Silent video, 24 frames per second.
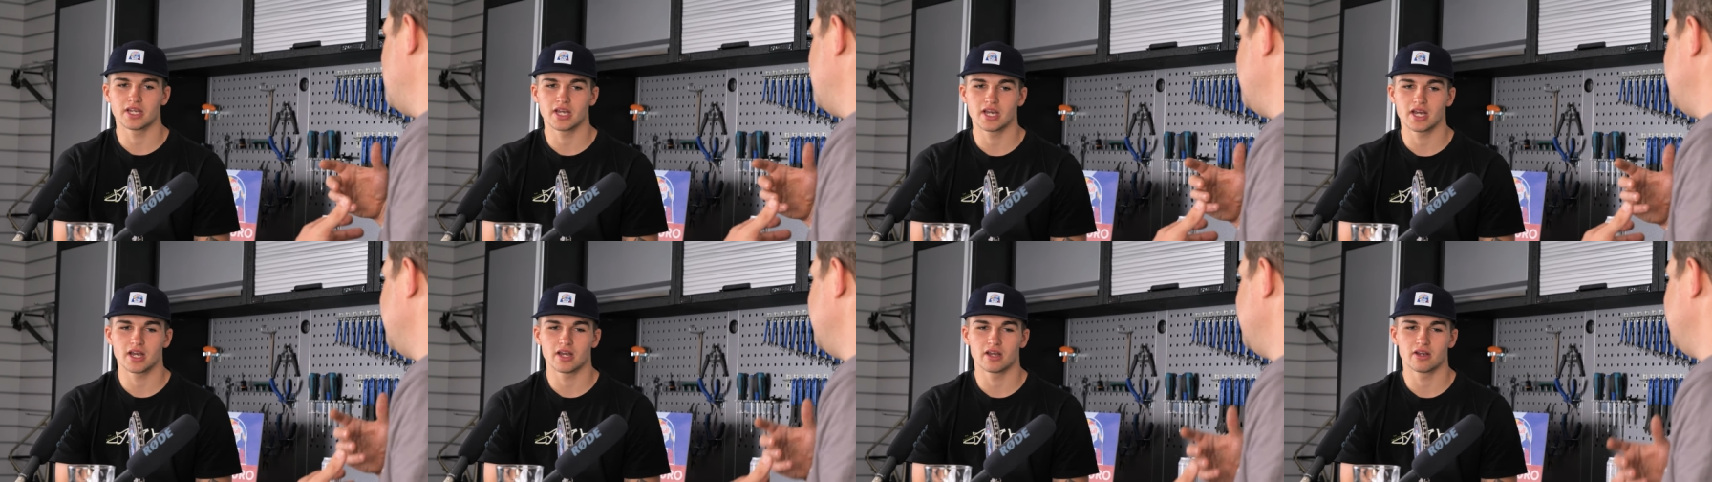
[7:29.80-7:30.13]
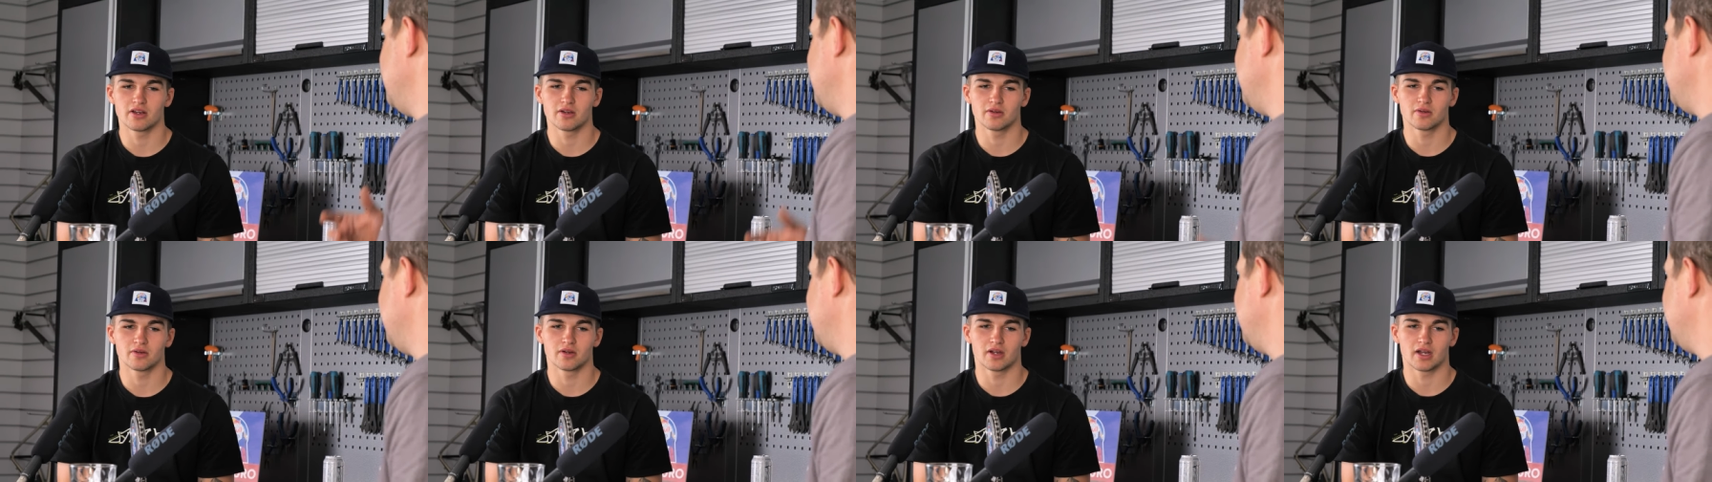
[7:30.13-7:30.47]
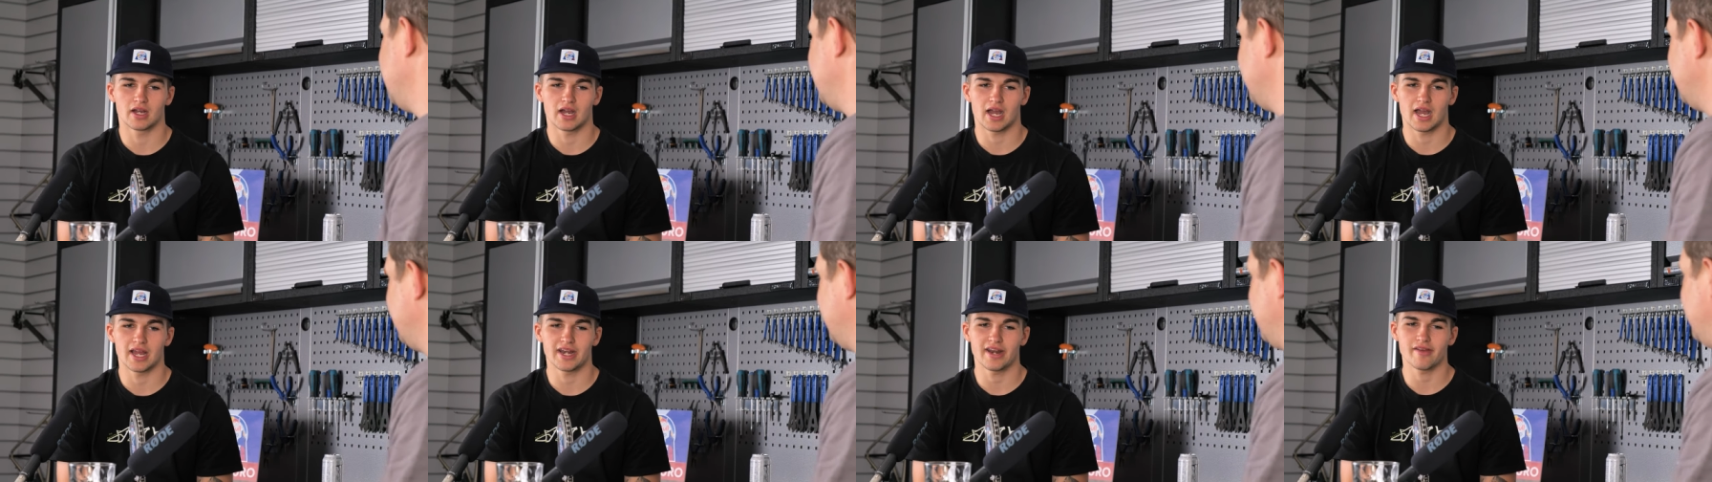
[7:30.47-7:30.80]

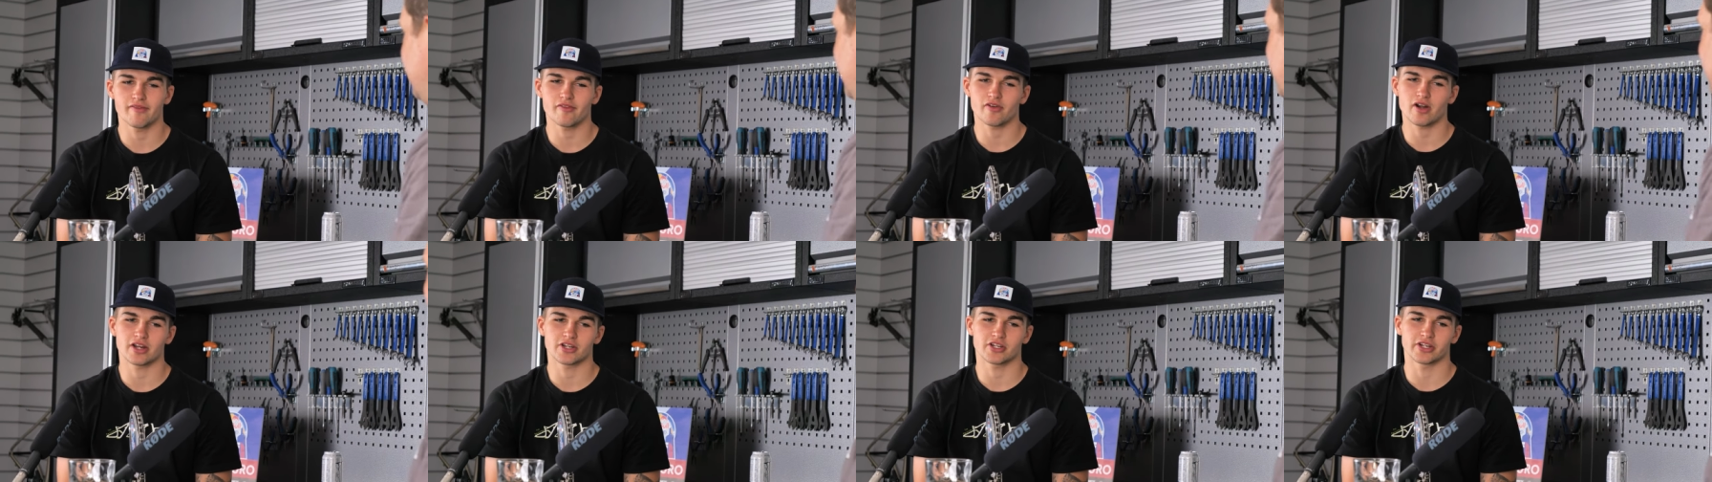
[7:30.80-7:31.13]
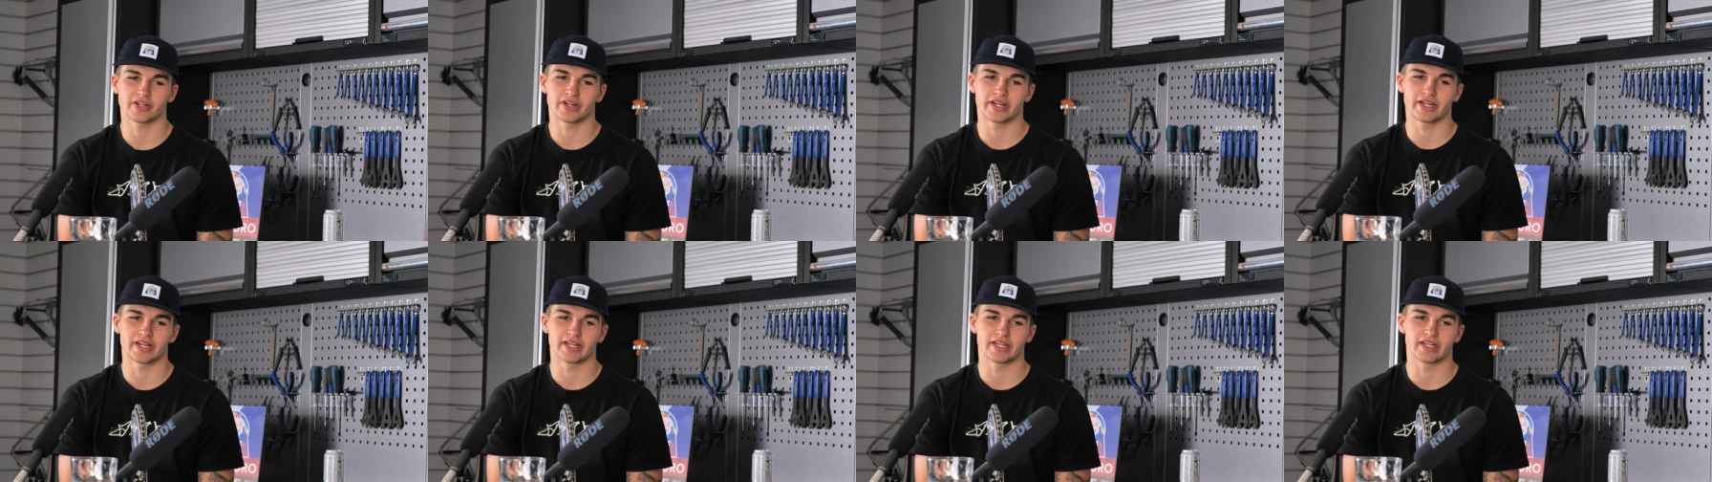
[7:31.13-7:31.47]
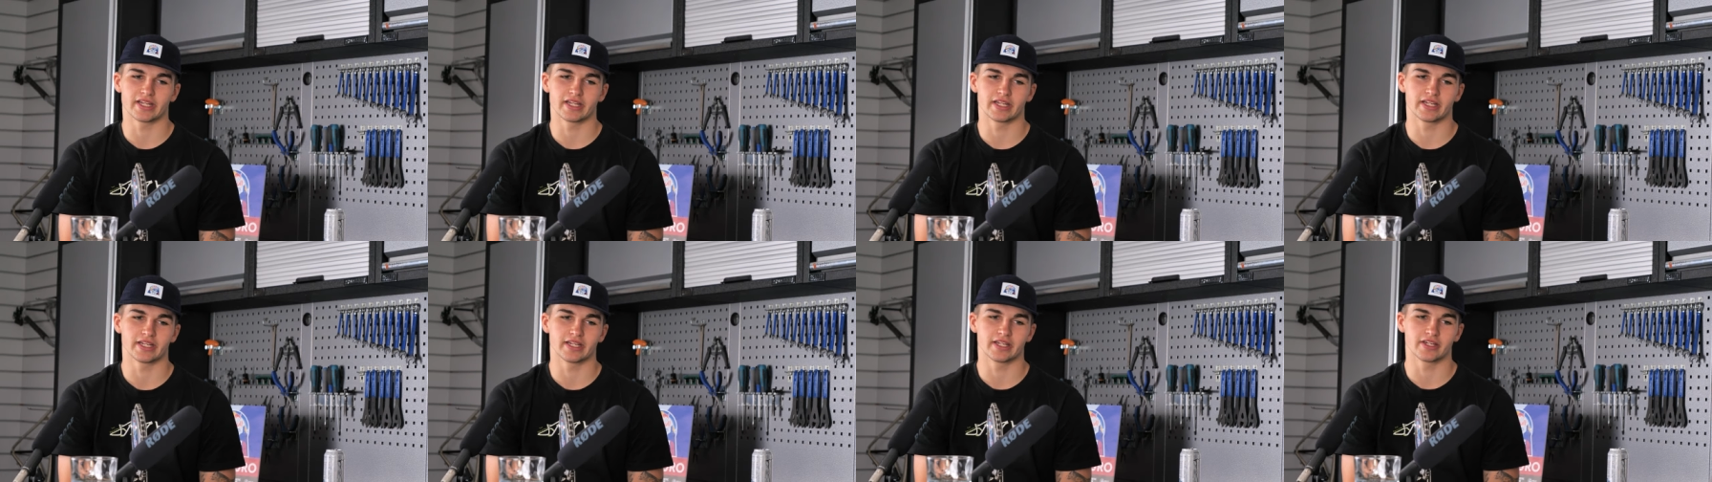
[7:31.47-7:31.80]
No, I never
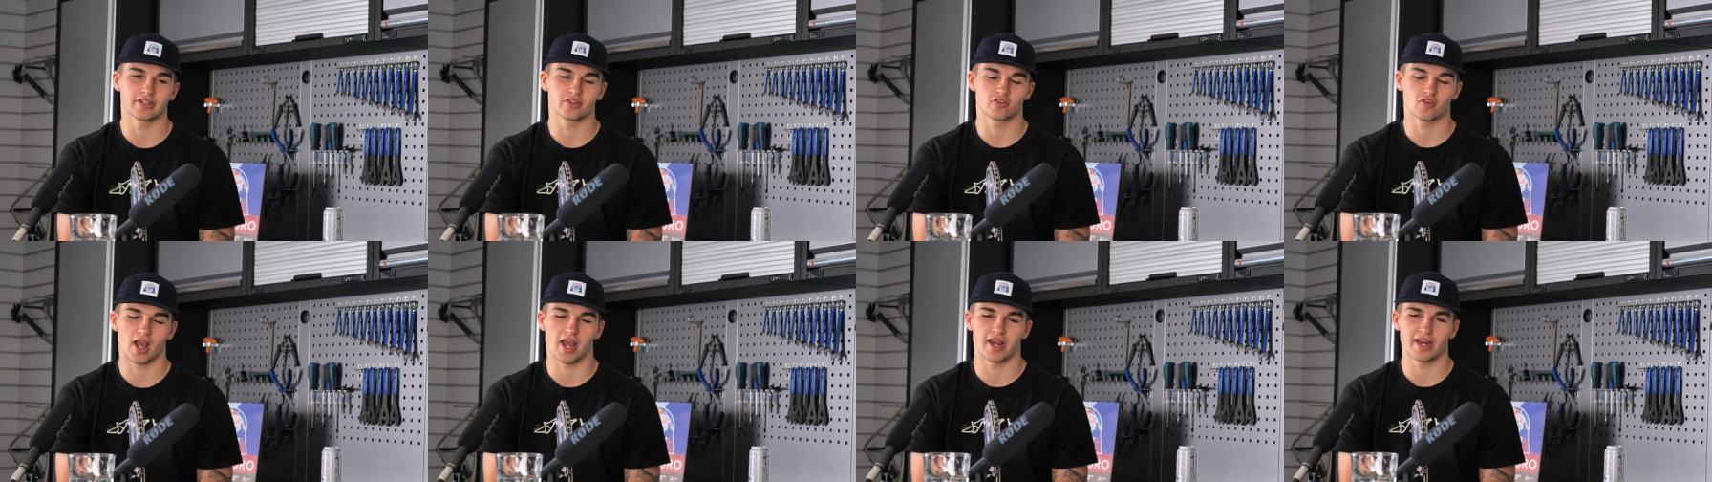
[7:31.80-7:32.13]
actually,